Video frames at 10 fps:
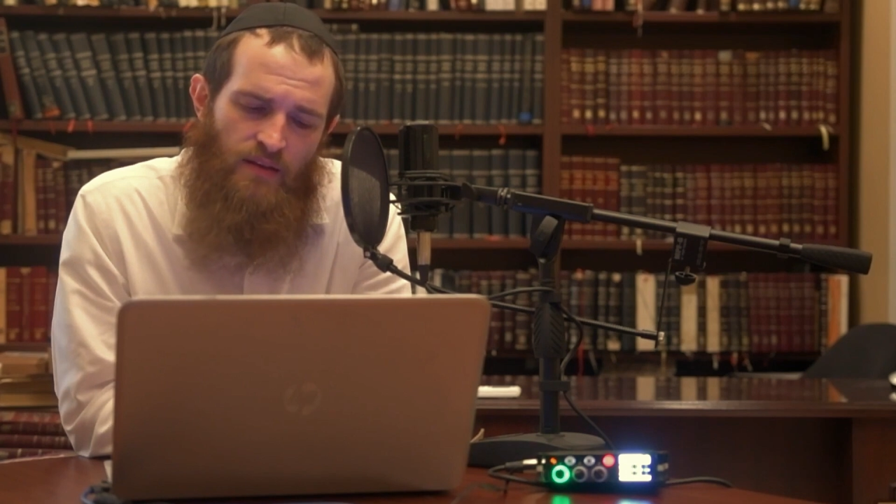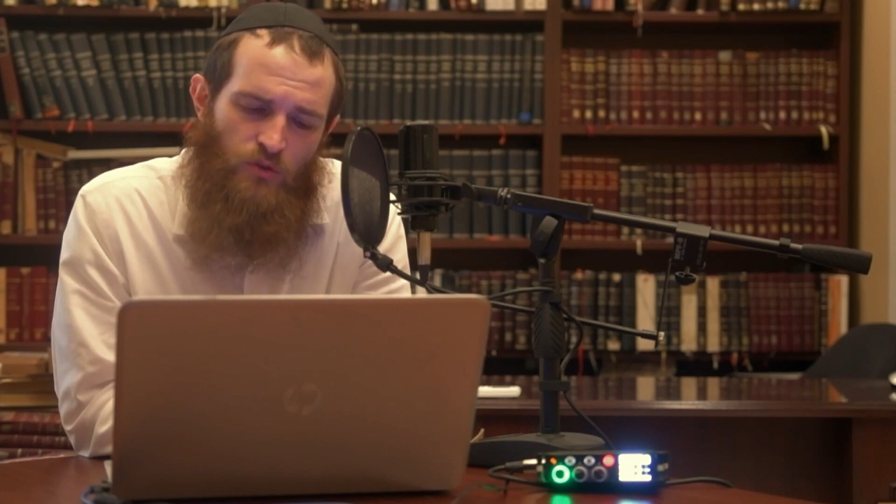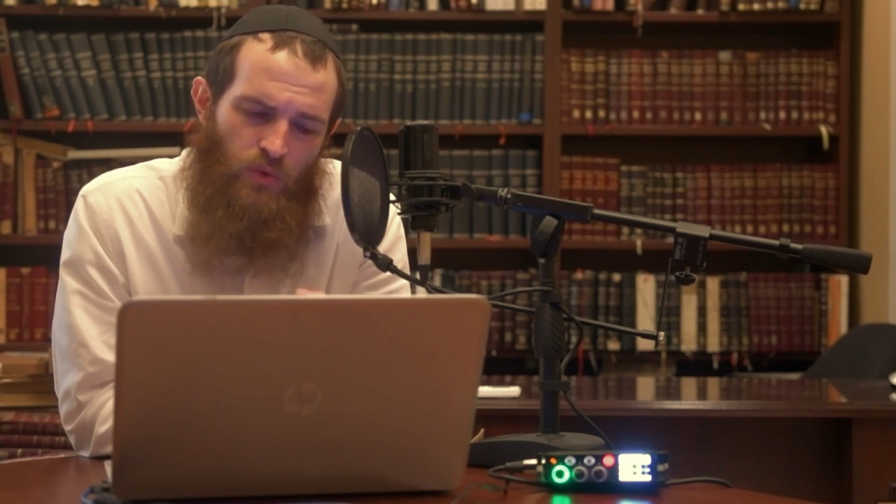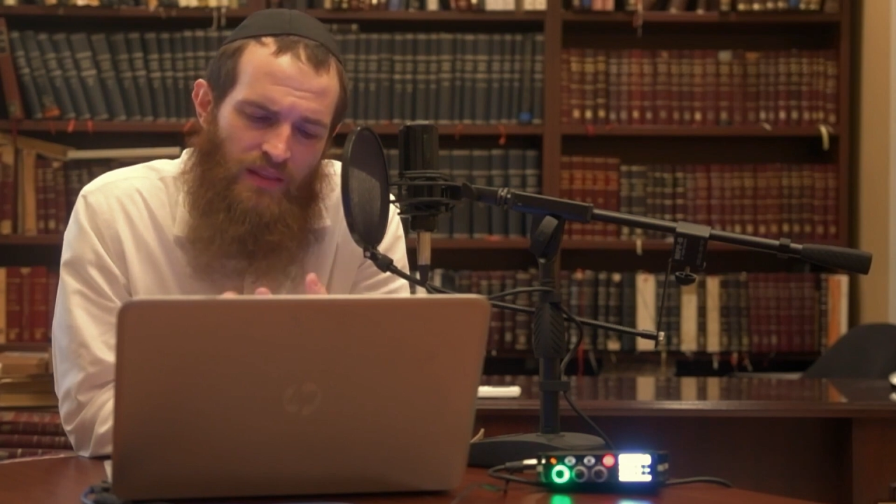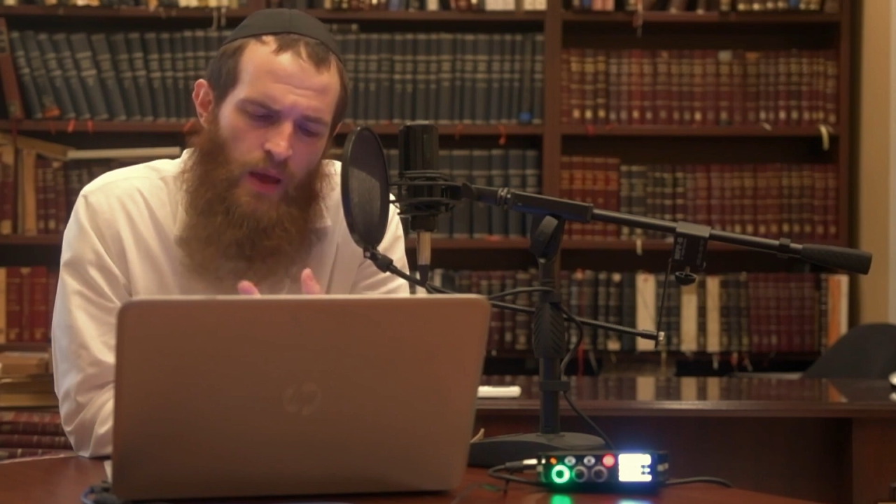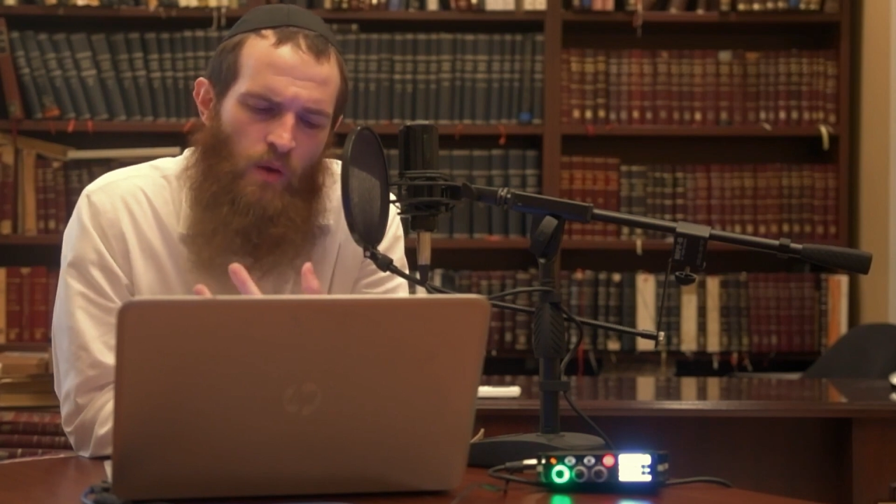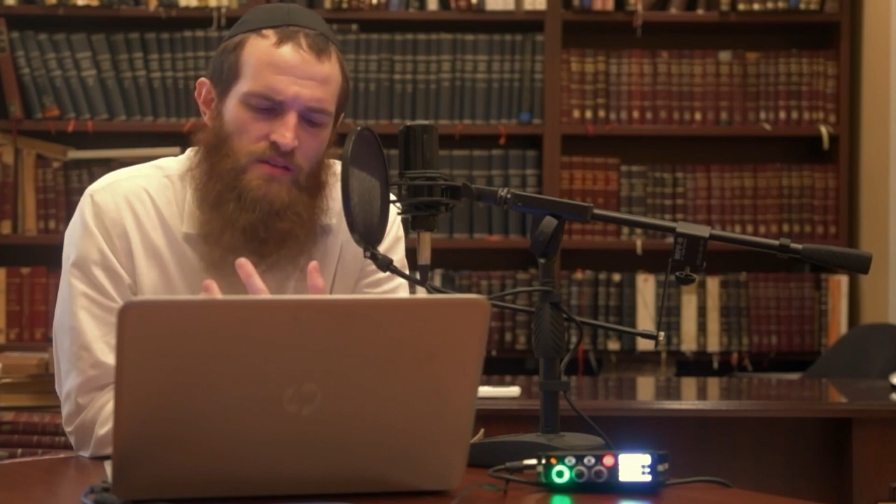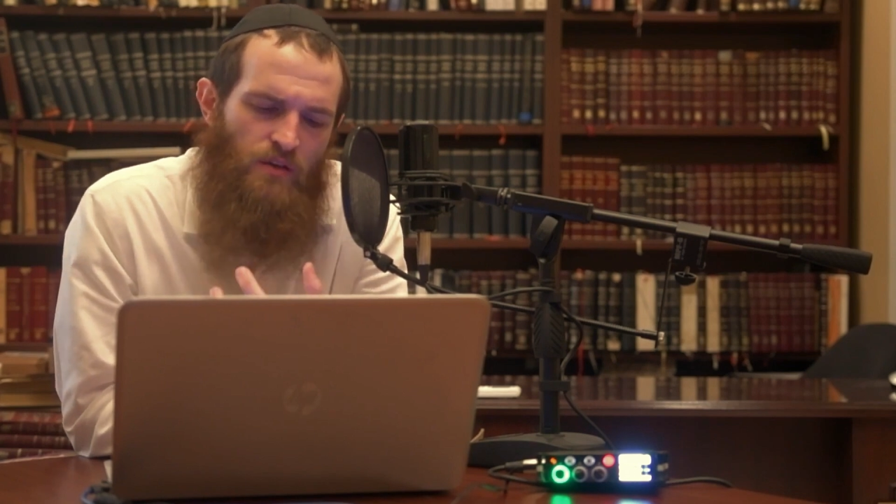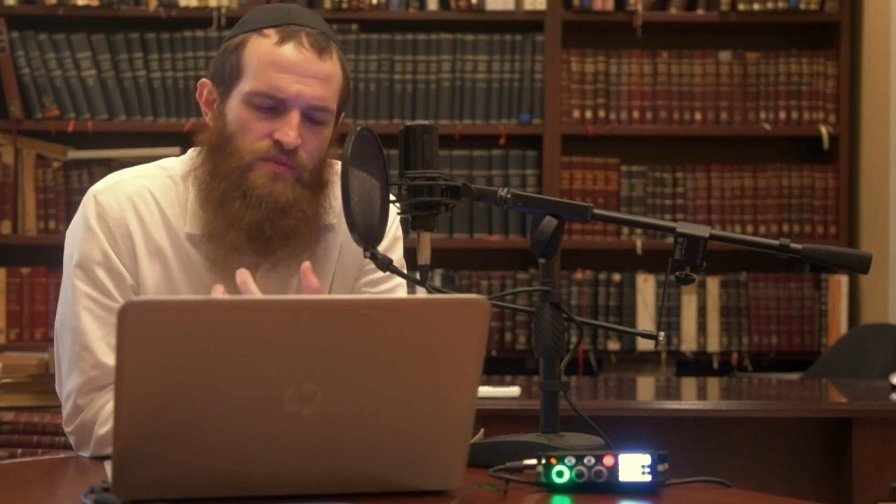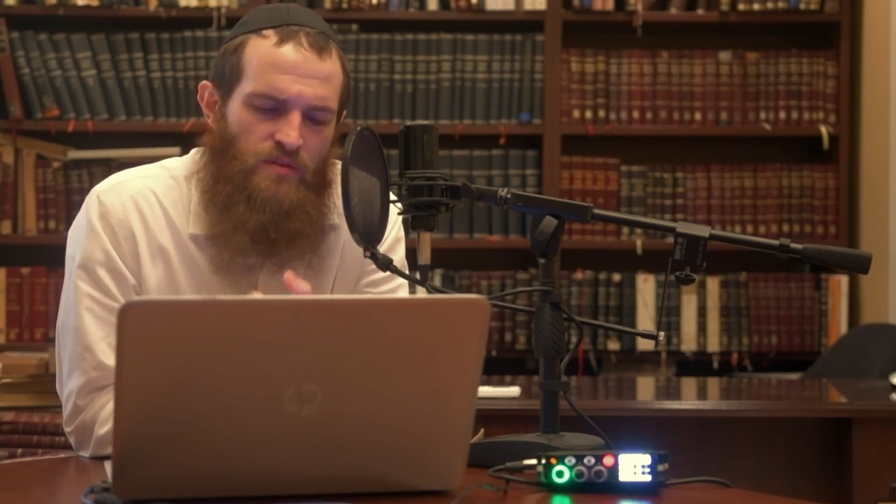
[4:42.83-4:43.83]
and to allow
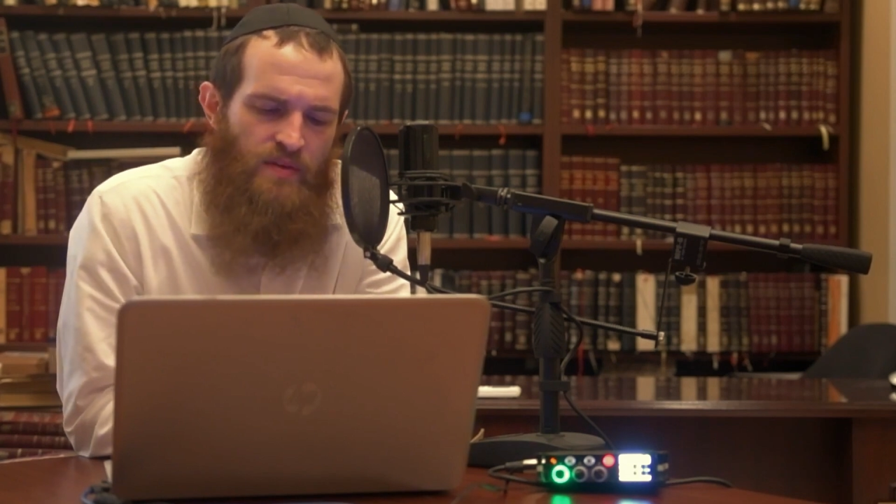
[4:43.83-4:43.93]
ourselves to